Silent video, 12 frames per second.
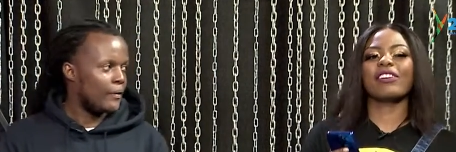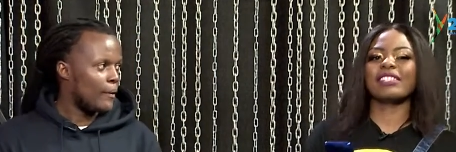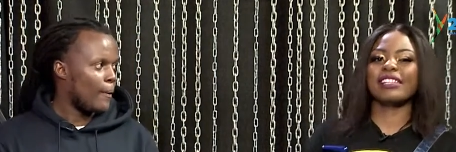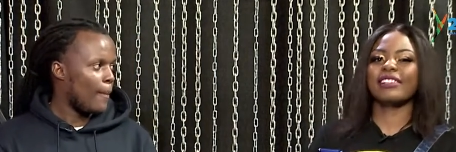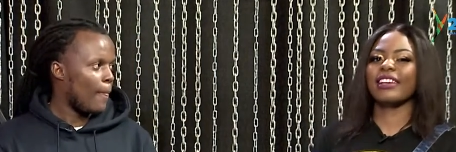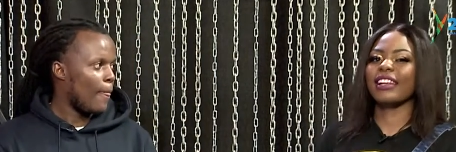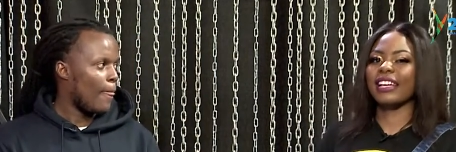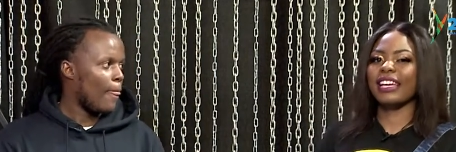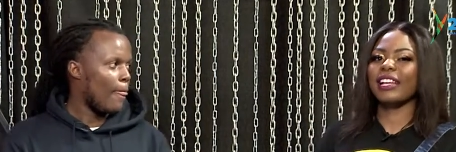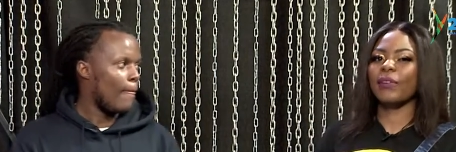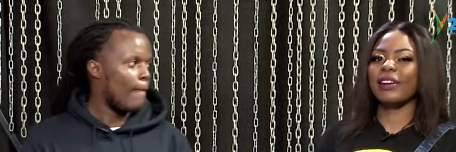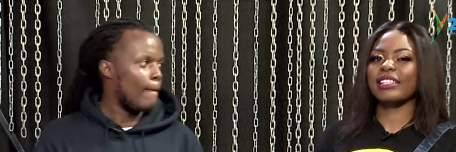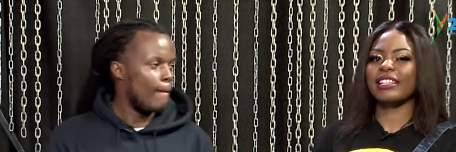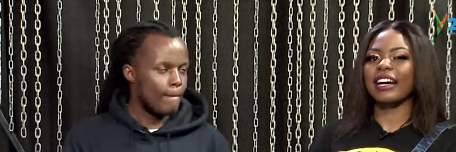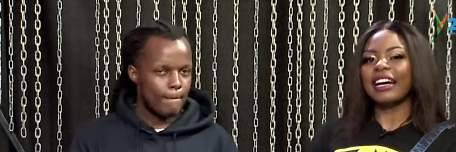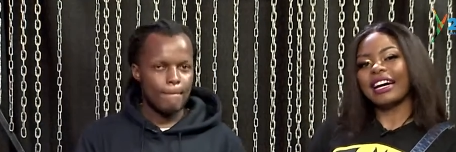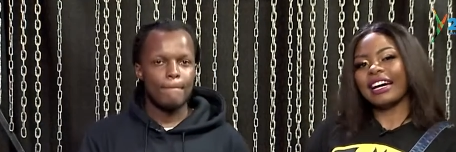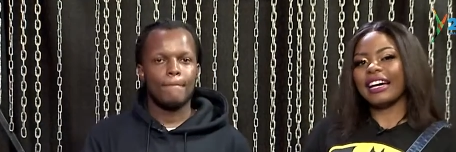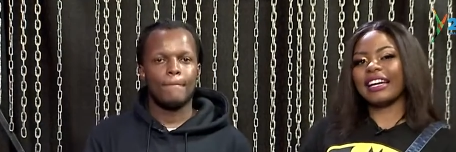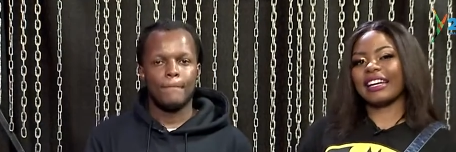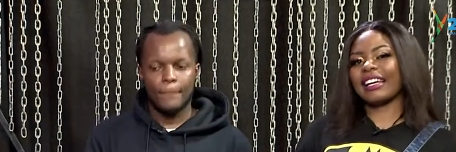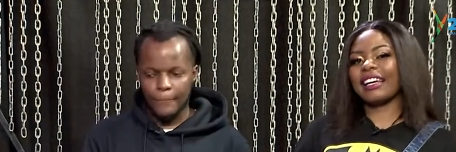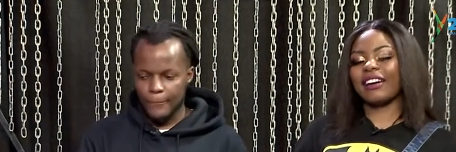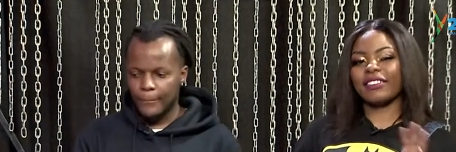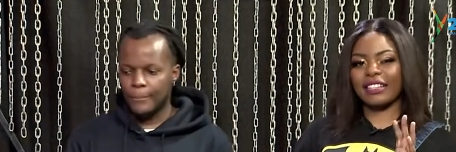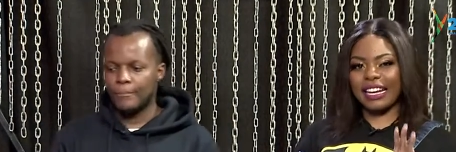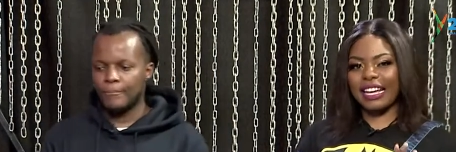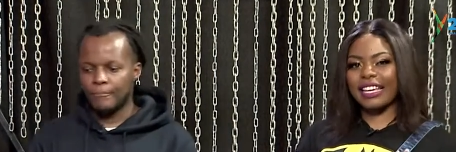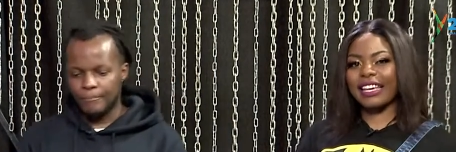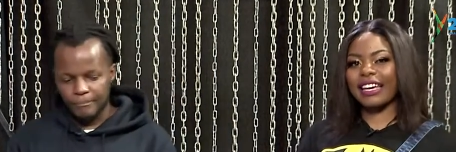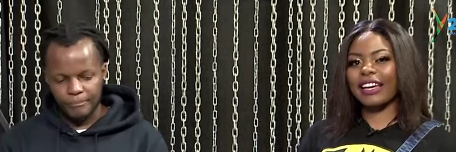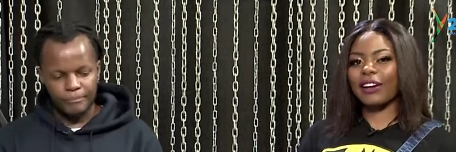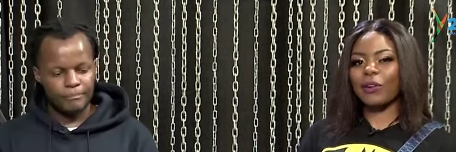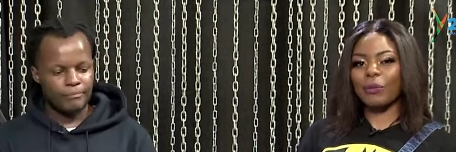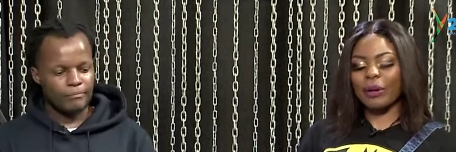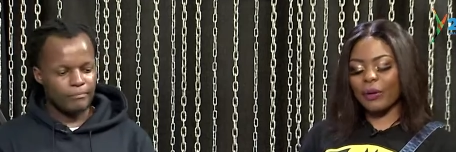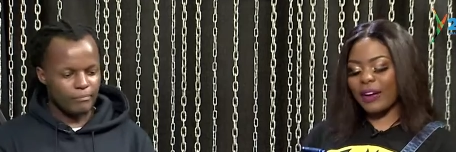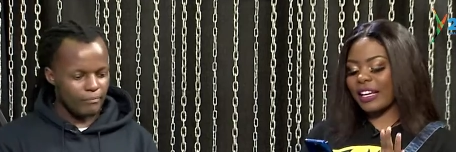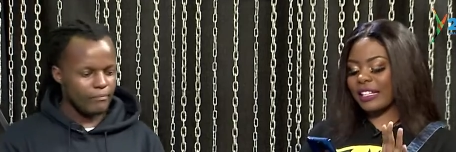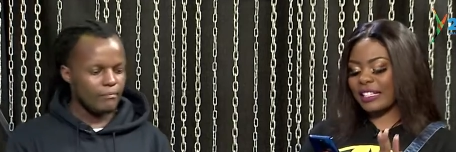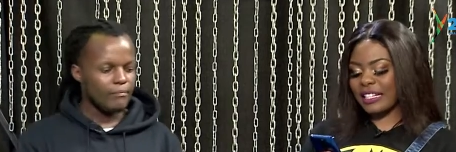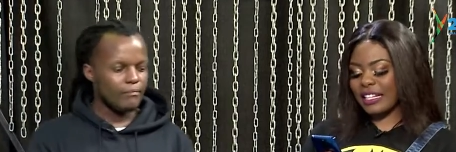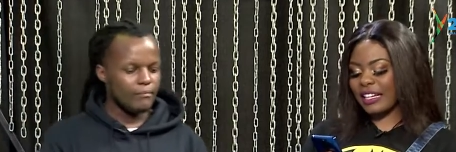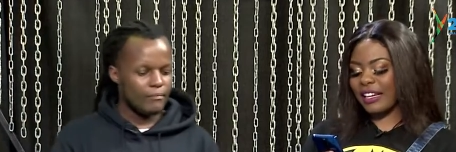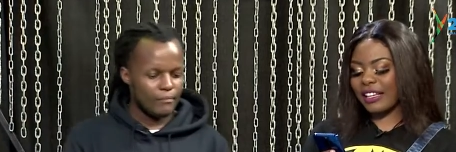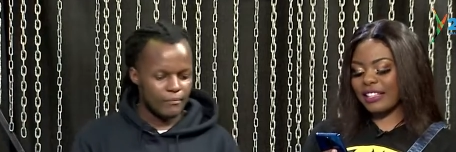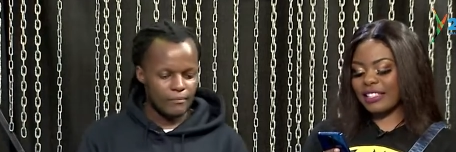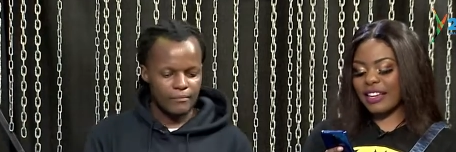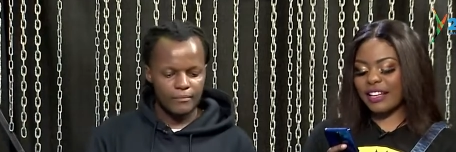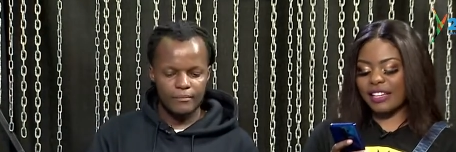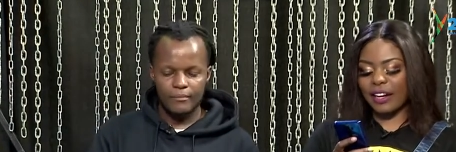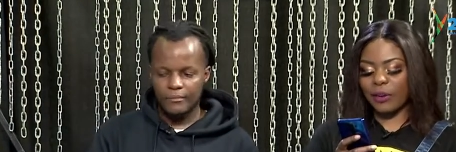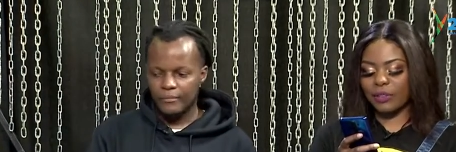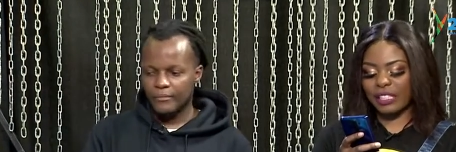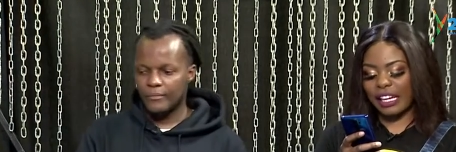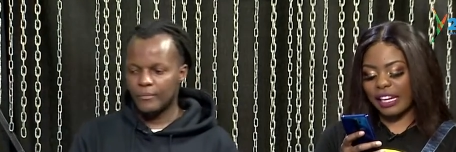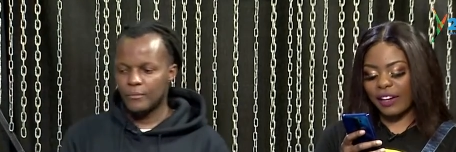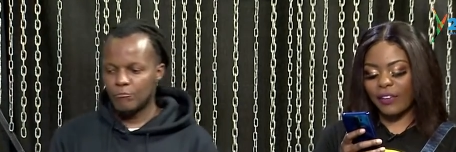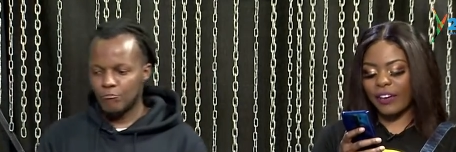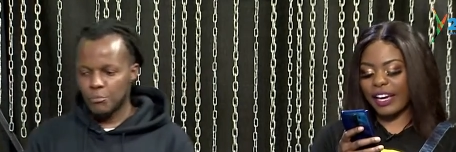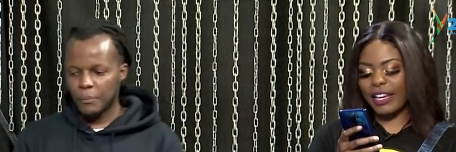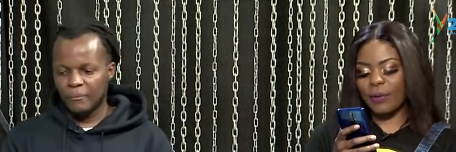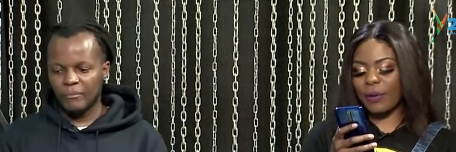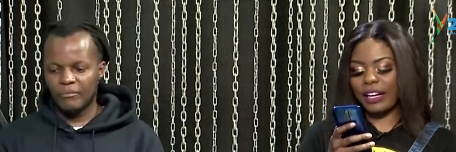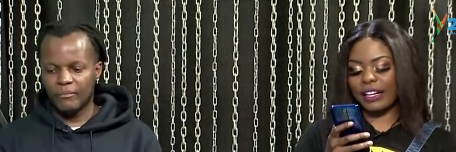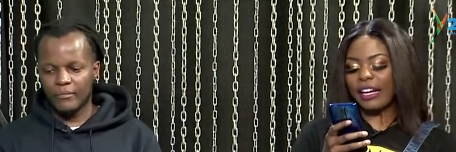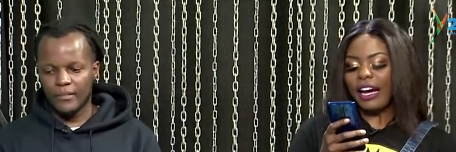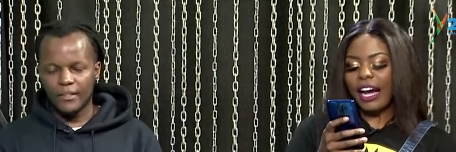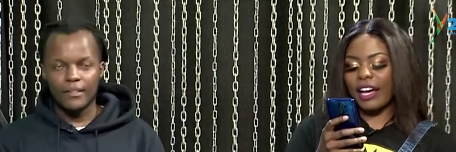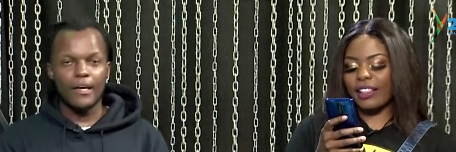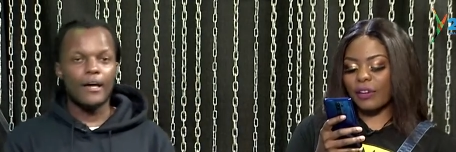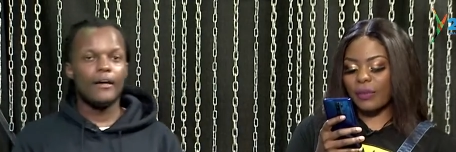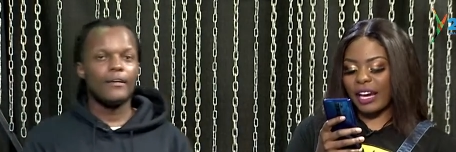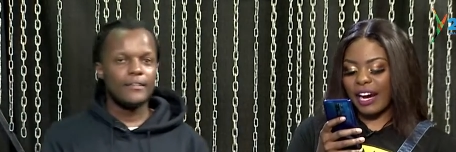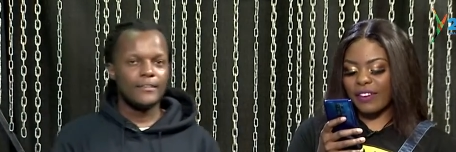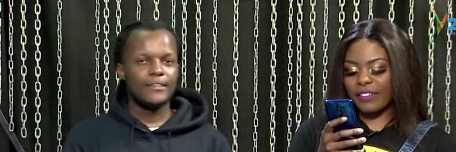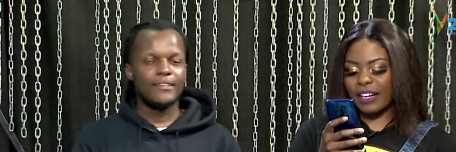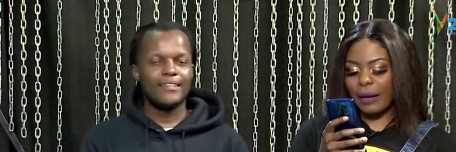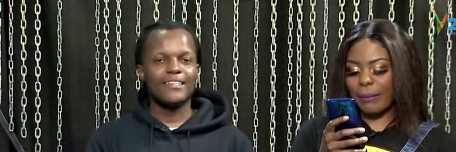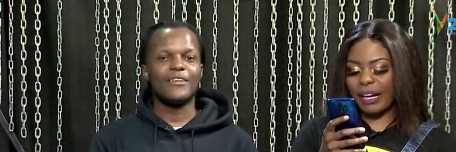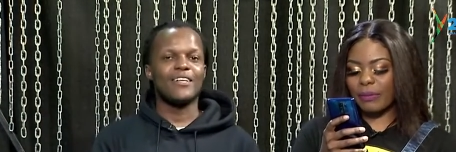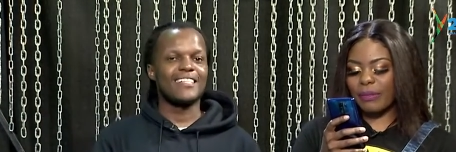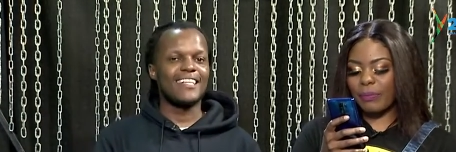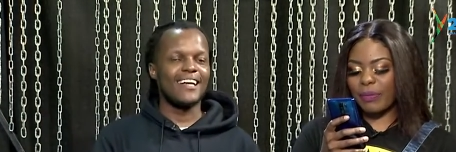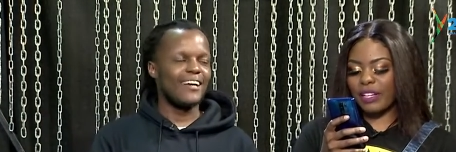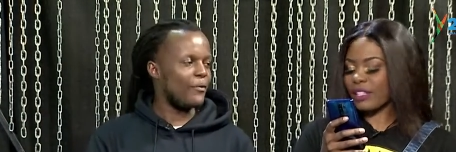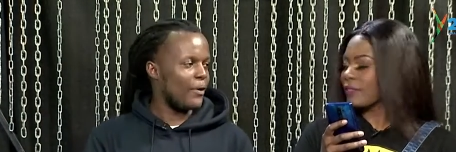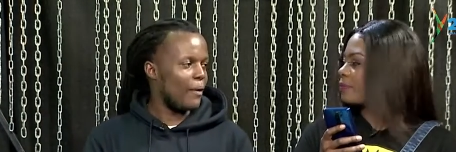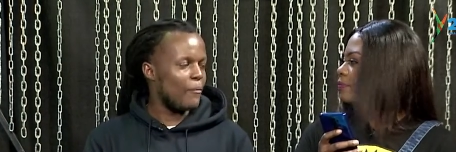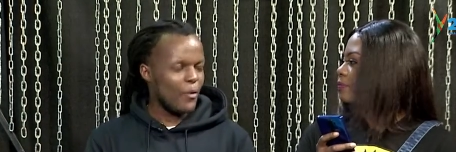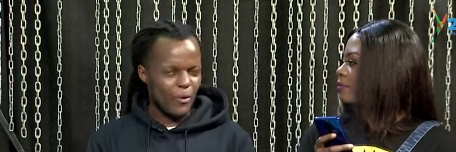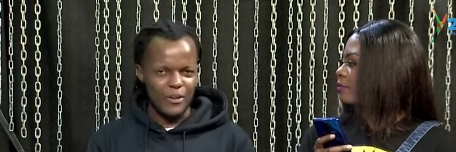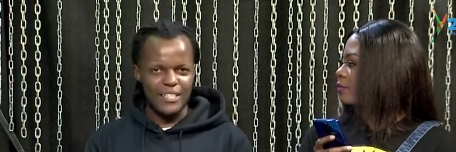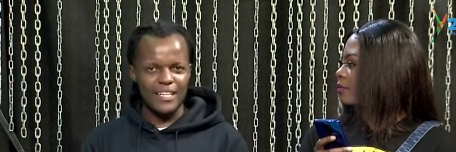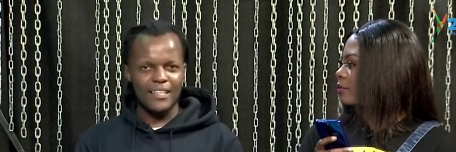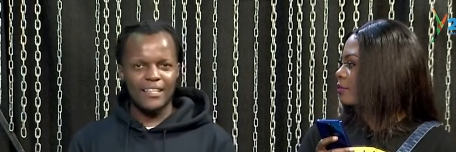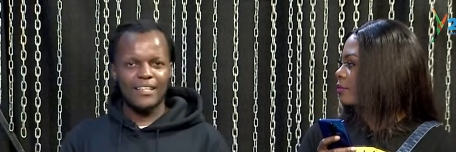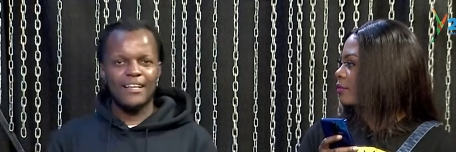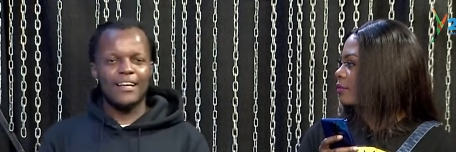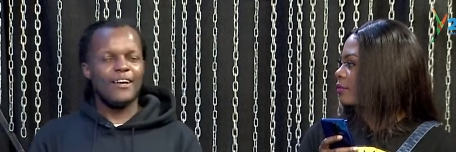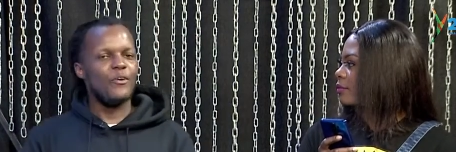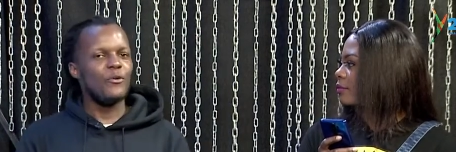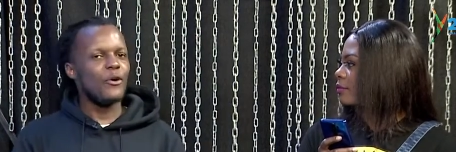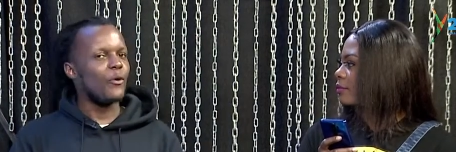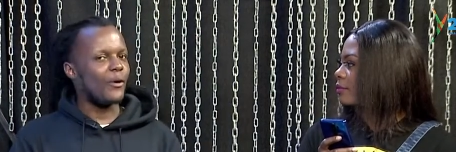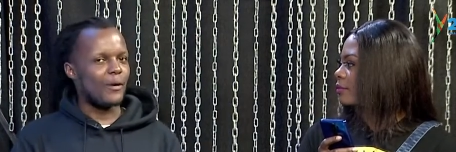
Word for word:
Speaker 1: leo set ya reggae iliweza reggae, kumekuwa na drill. Kingsley hajaangusha leo anyone. And
Speaker 2: then we have Mark Me President. Hebu ngoja. Huyo